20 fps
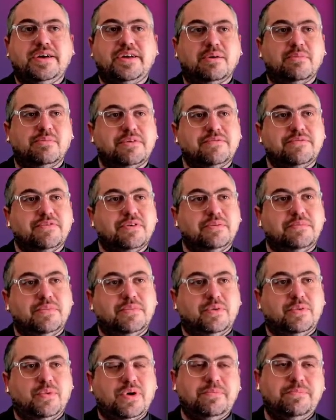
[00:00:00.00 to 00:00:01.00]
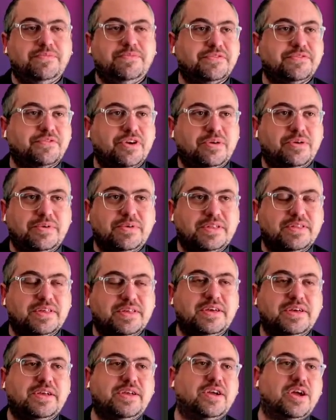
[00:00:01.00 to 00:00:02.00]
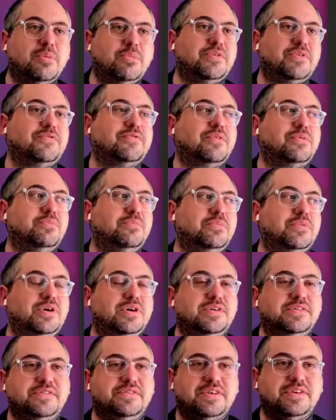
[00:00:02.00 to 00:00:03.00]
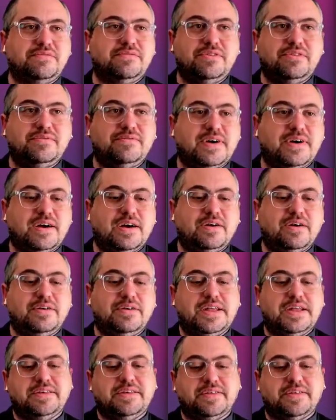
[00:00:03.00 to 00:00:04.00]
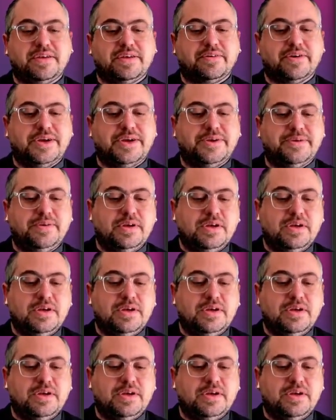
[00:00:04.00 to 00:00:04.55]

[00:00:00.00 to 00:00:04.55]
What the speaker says: coming from a web scraping thing, coming from a CSV file, anything, right?